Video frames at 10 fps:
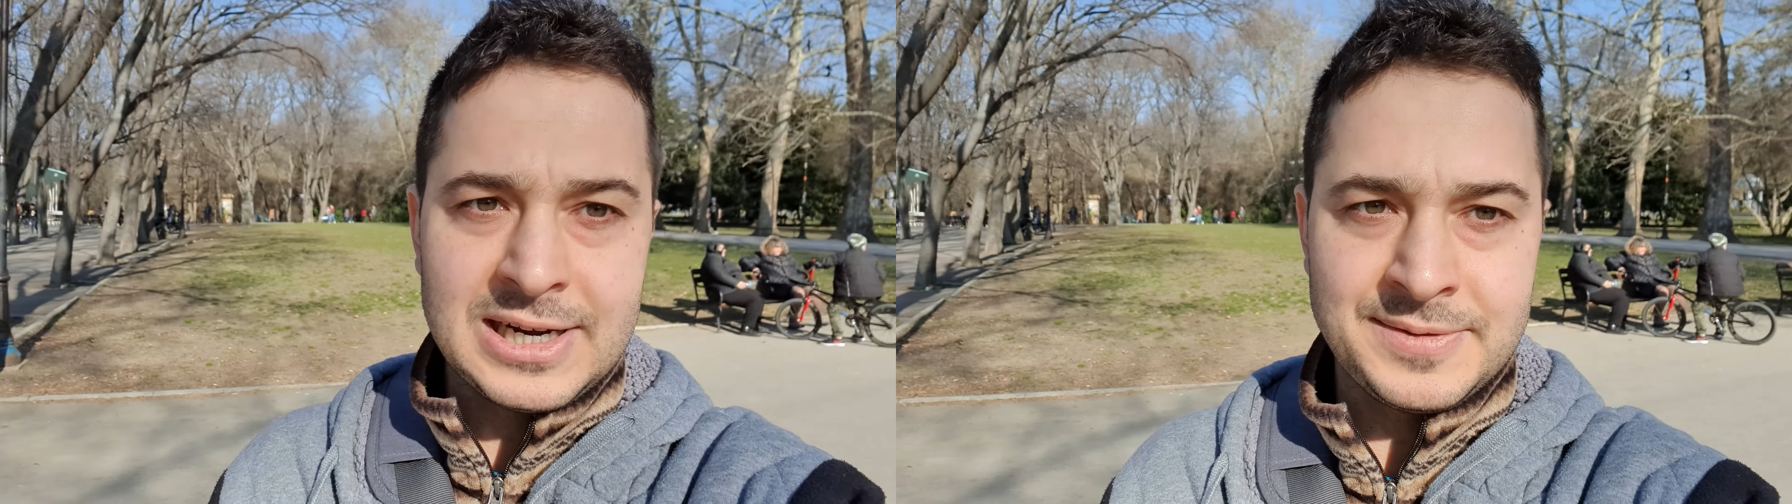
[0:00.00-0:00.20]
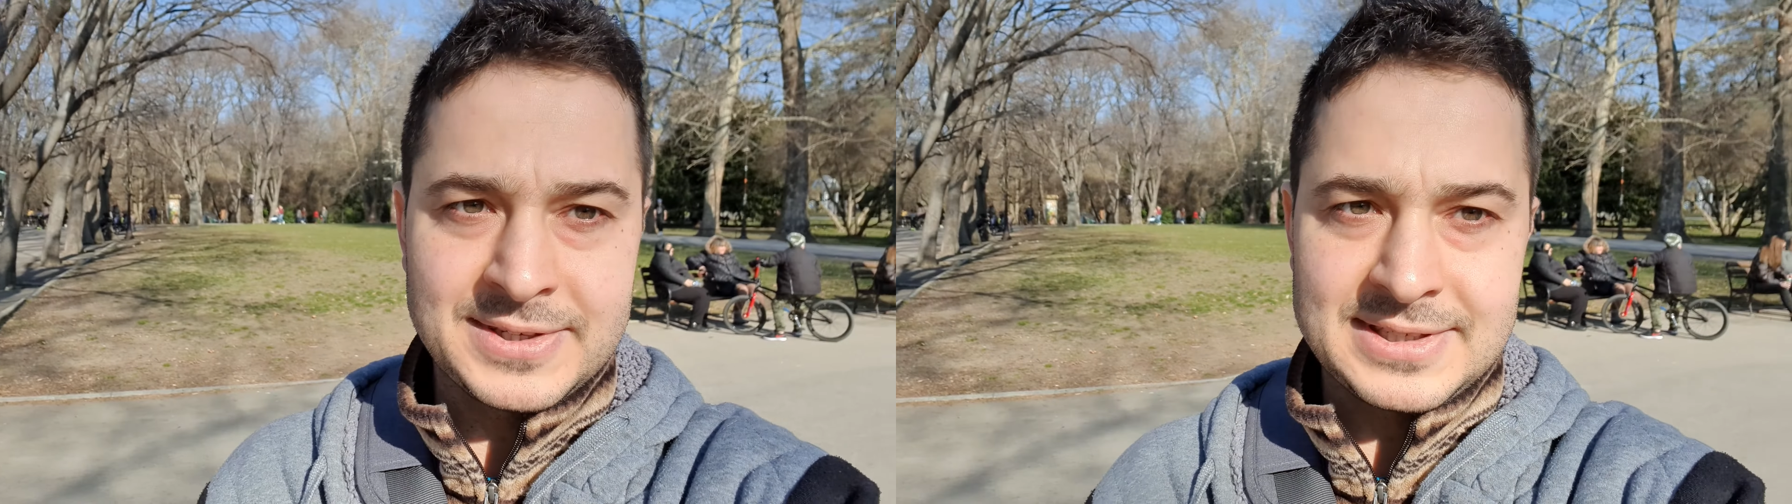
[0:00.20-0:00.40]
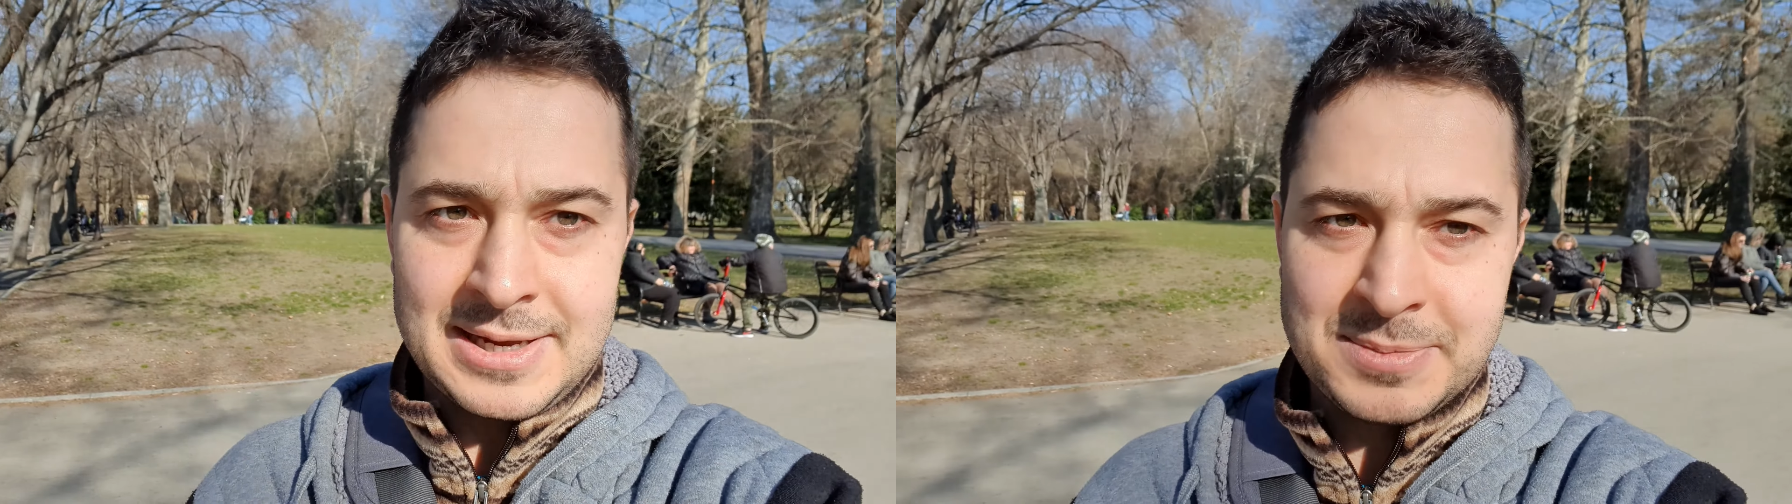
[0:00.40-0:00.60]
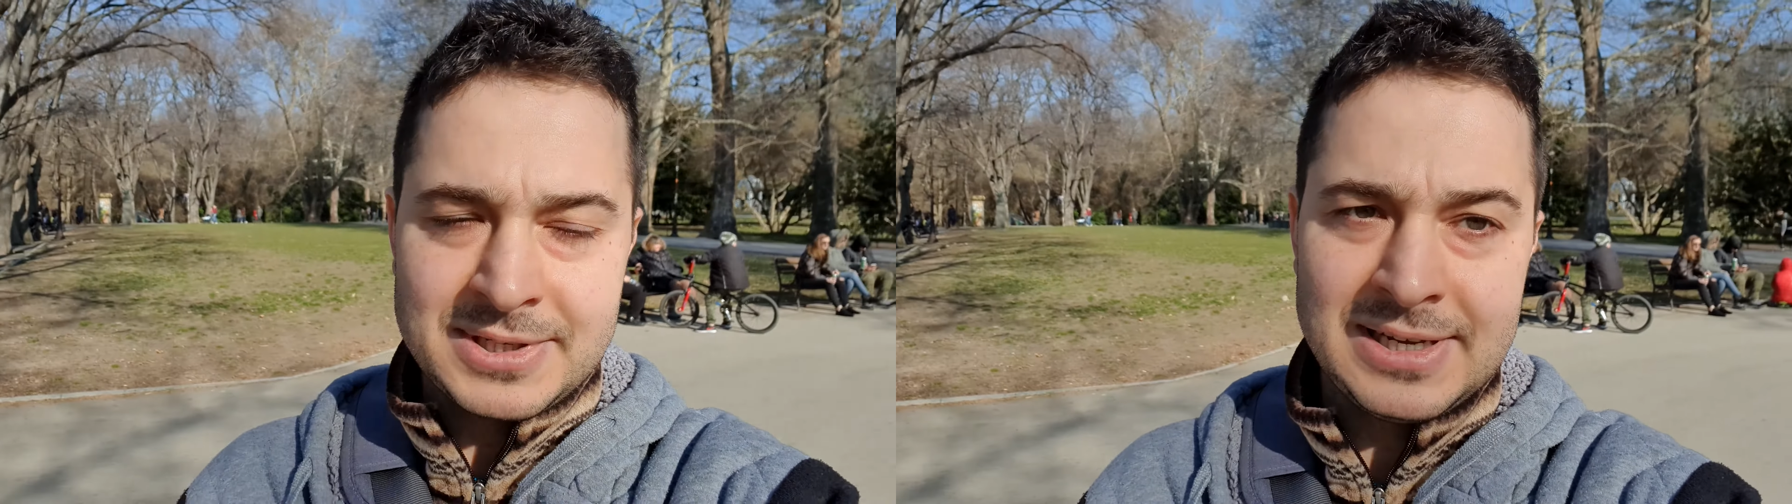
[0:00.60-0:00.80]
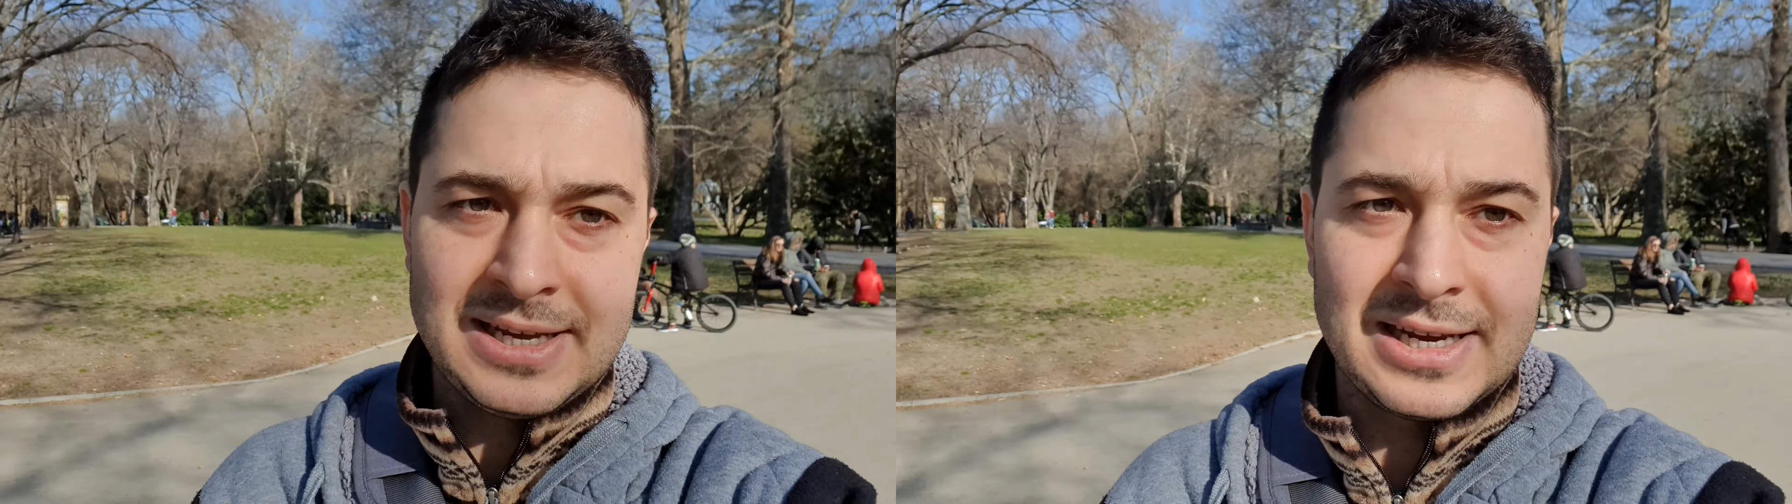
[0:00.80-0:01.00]
of the
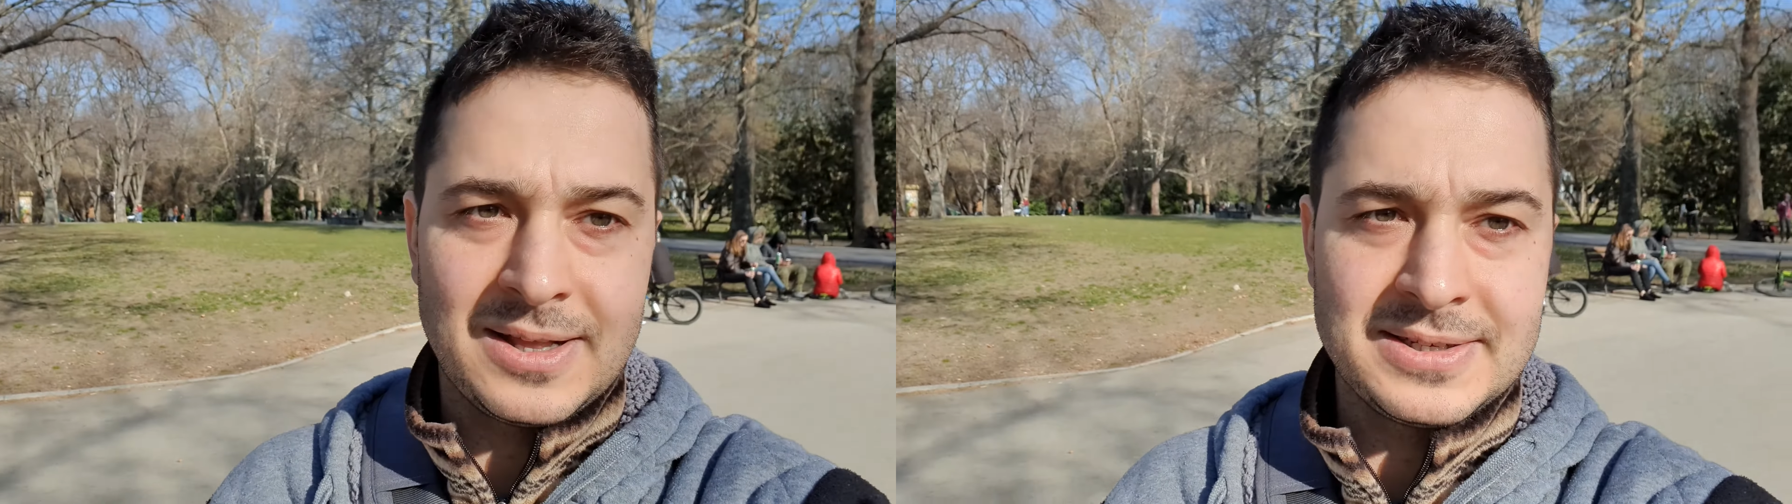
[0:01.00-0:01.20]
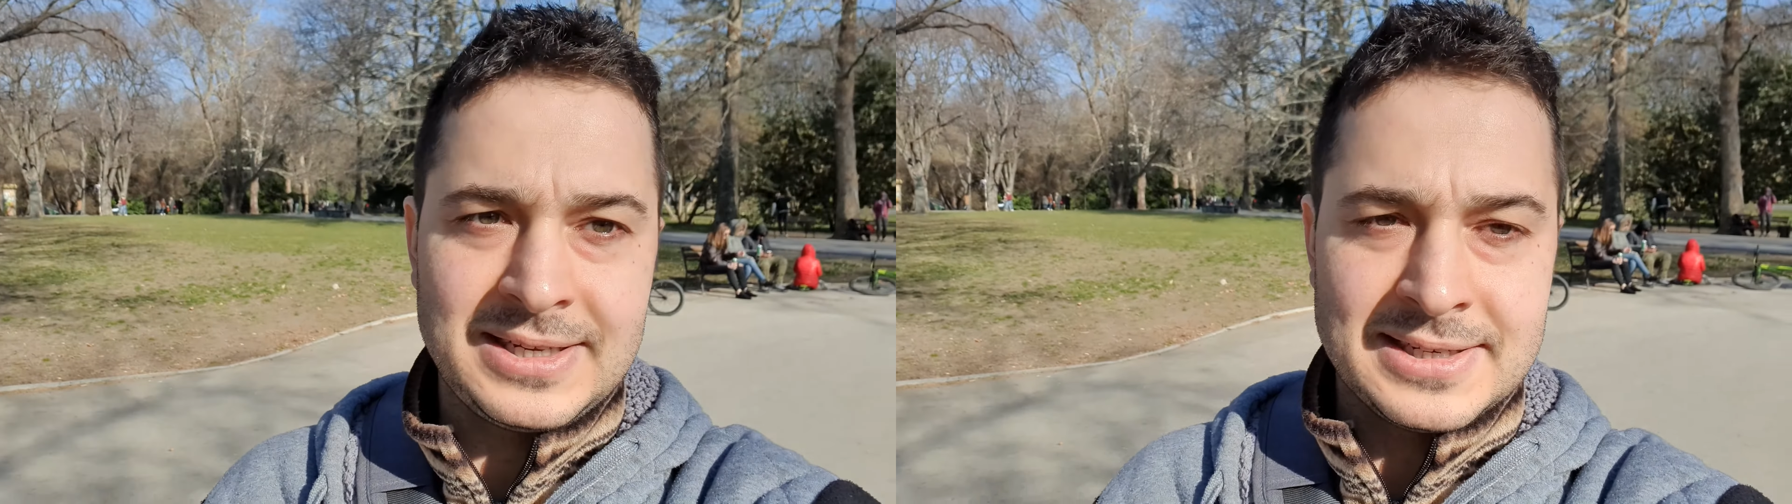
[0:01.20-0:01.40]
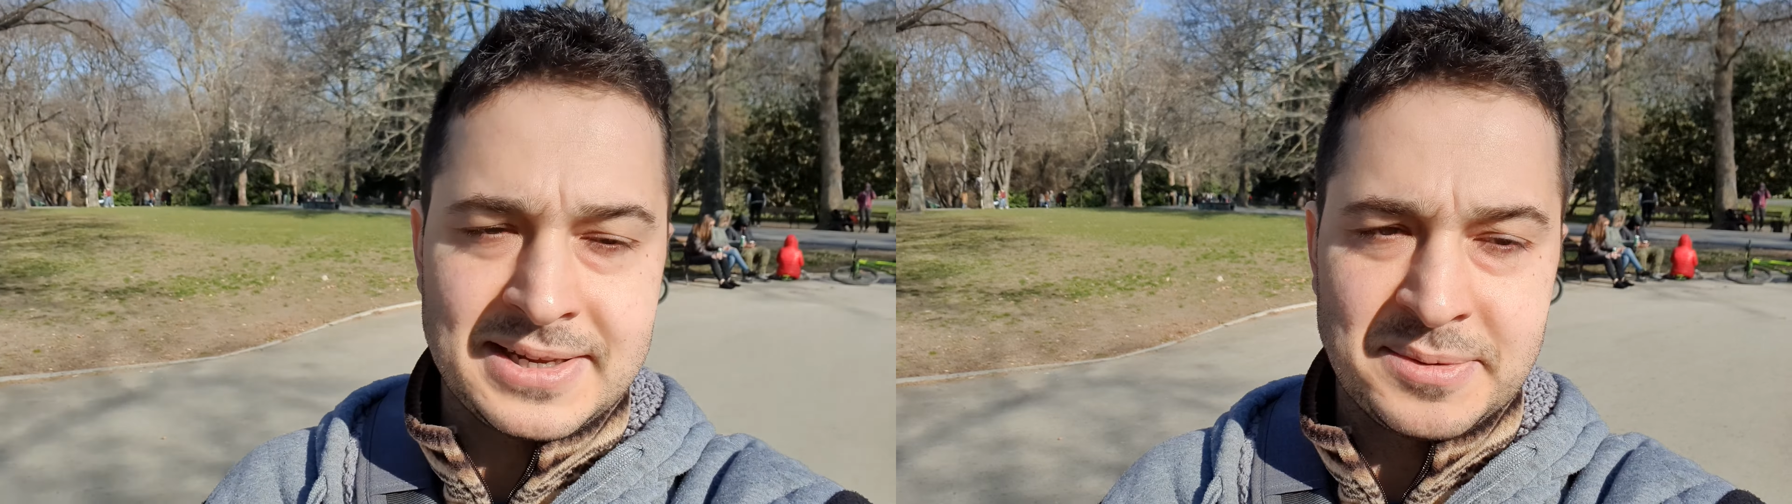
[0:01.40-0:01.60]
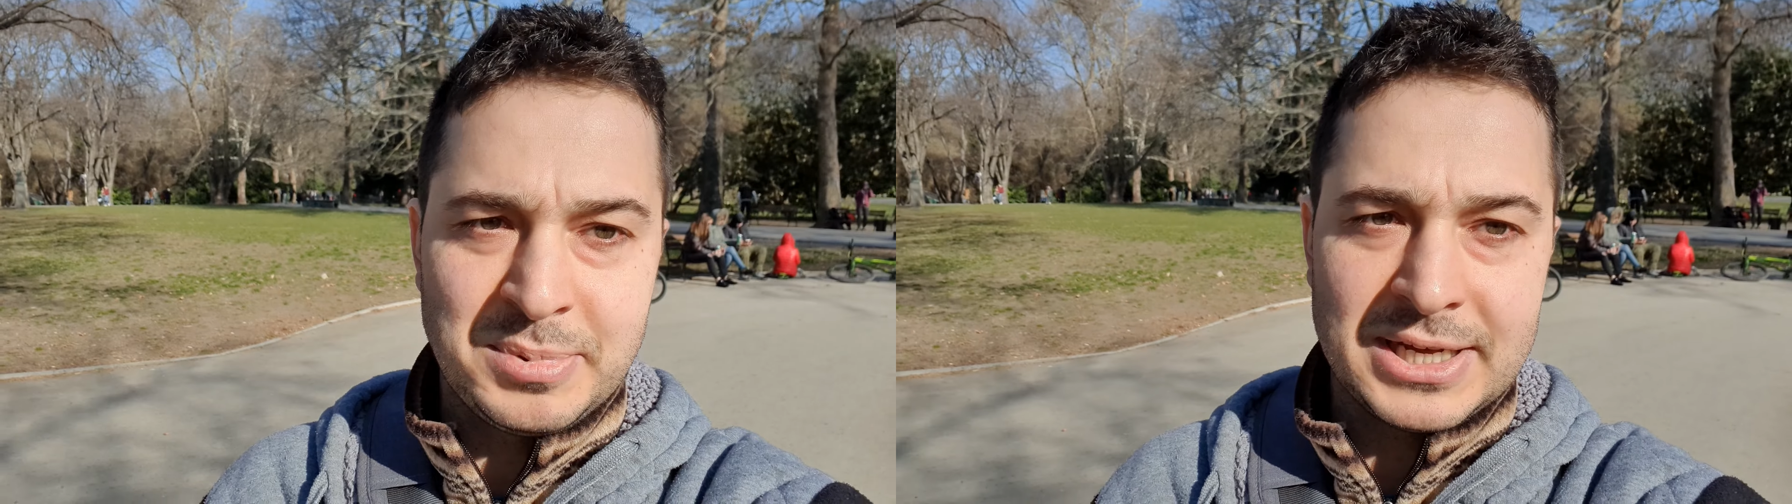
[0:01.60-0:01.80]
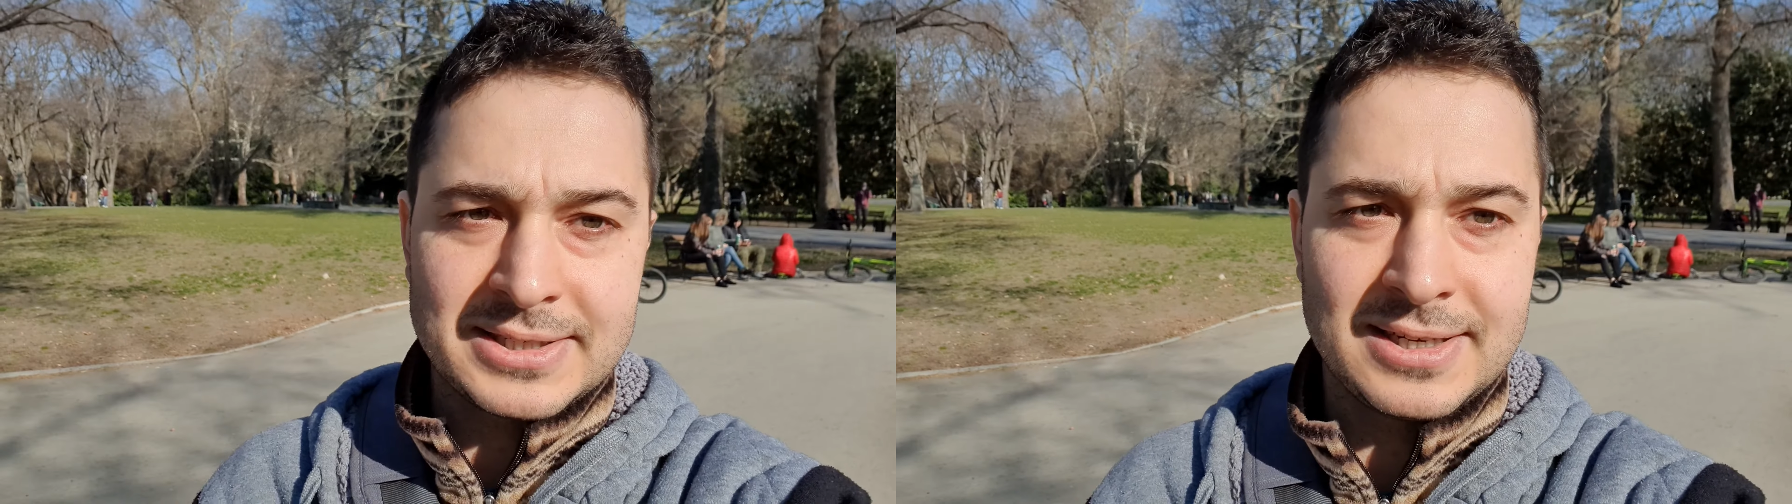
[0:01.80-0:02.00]
Samsung Galaxy S10
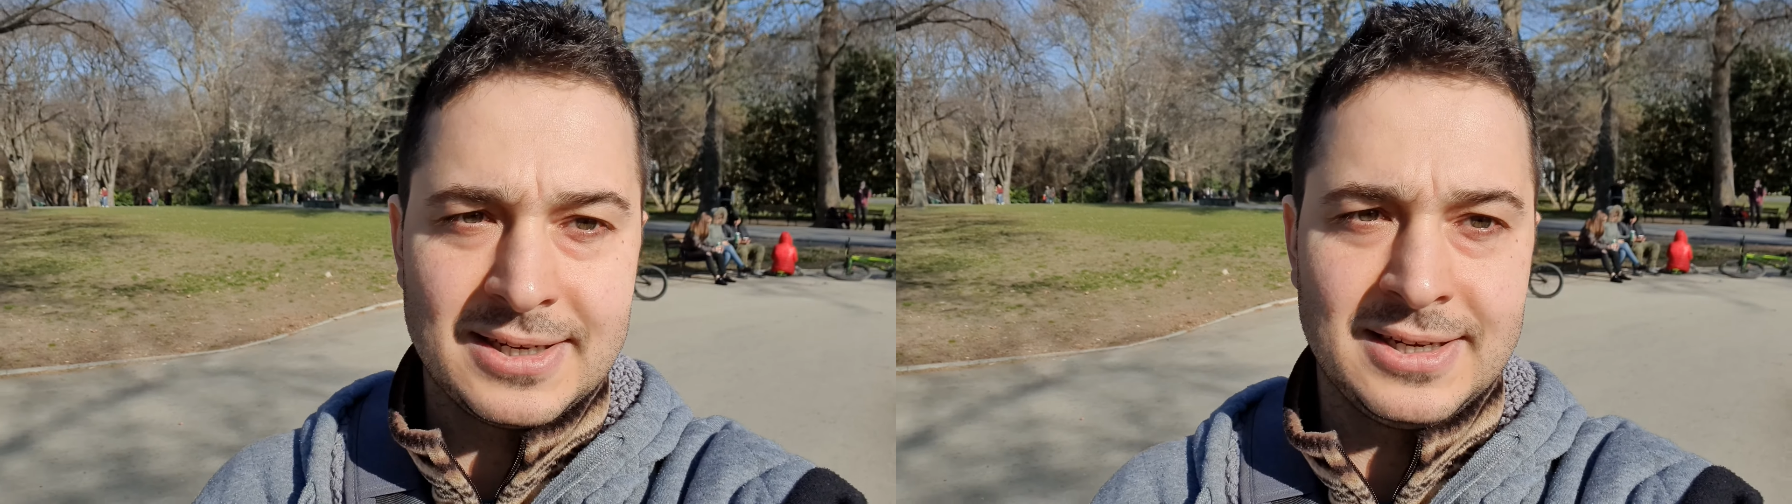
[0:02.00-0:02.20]
Plus.